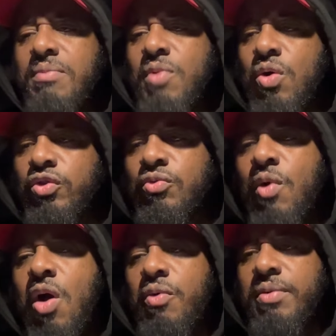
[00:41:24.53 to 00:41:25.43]
more
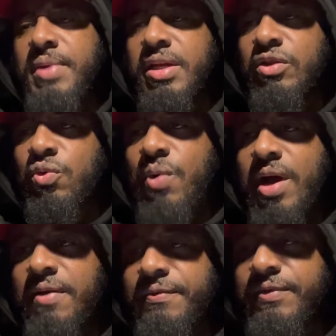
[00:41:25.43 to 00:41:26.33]
tomorrow will be the
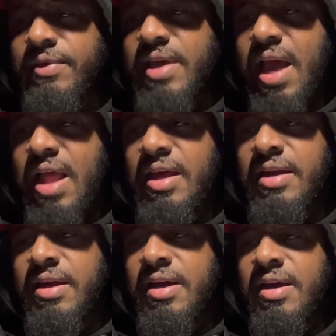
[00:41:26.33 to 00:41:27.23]
12th
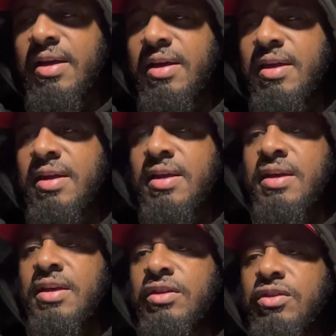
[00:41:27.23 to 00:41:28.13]
calendar
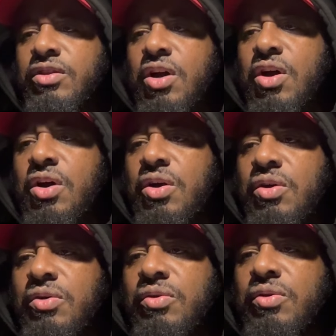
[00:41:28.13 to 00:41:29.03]

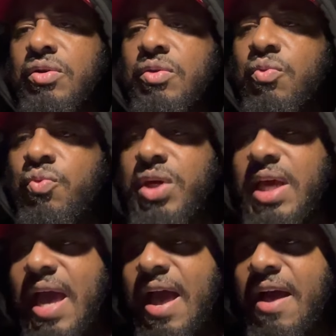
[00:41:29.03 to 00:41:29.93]
so we
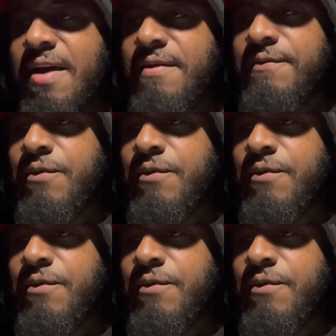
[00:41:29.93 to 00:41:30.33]
have